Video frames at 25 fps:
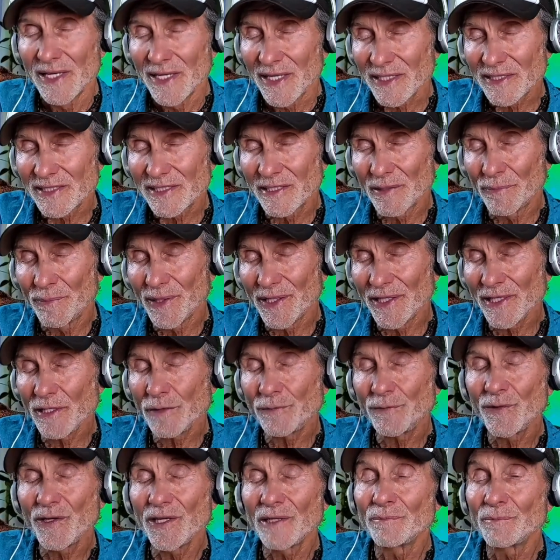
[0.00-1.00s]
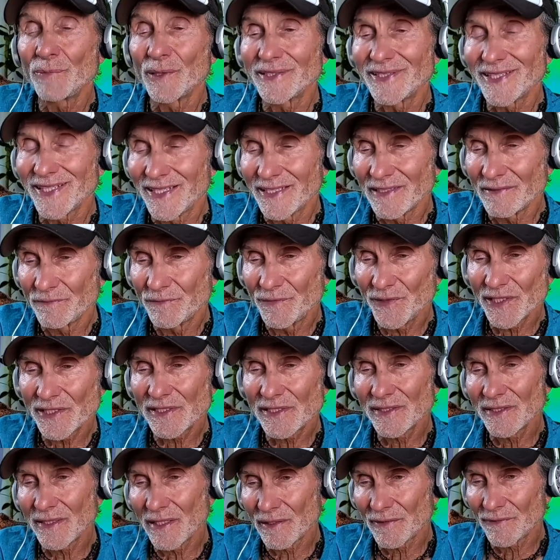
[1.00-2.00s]
It's the belief in, but the
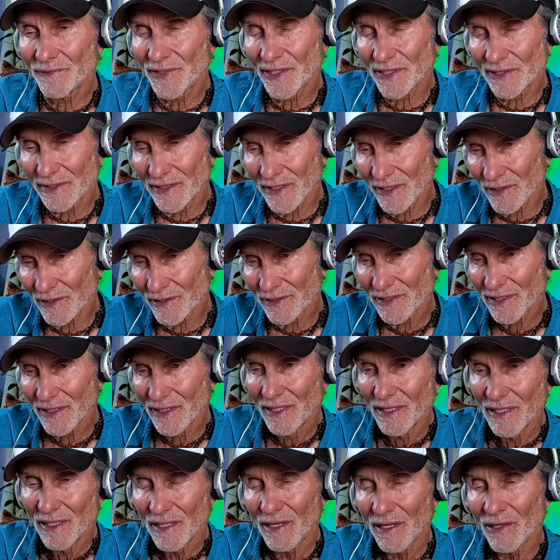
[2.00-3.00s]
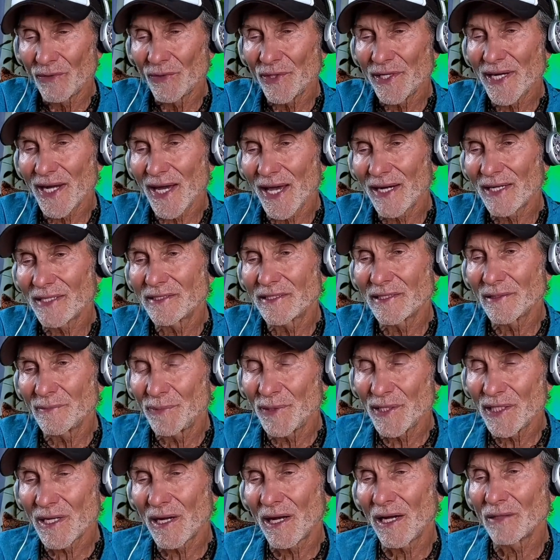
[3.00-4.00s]
conviction of that there's a reality
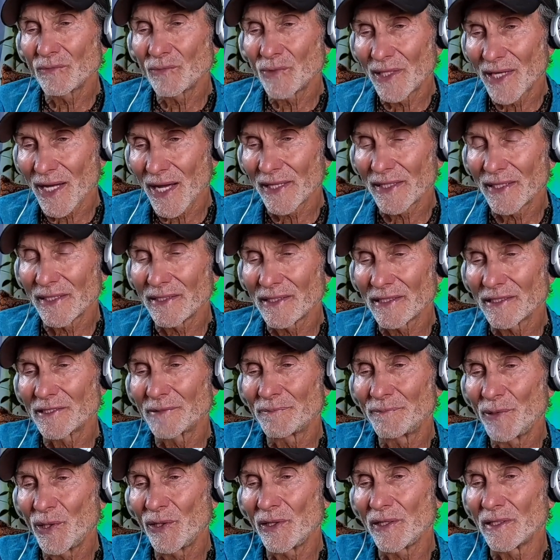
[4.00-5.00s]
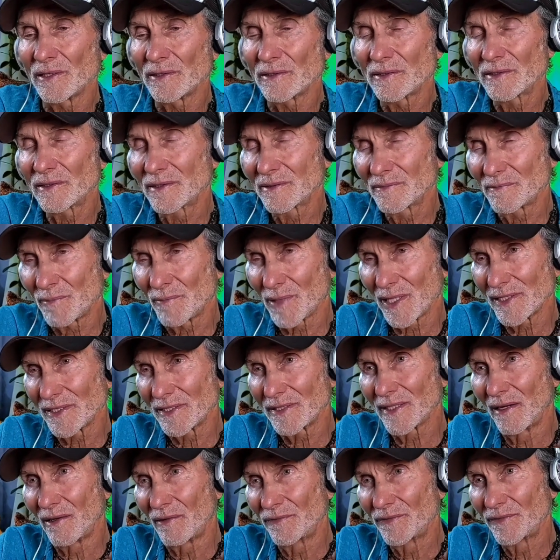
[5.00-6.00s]
beyond what I can experience
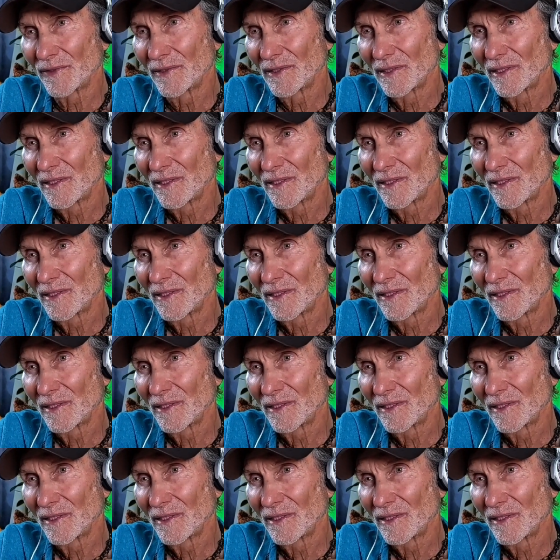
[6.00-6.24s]
myself,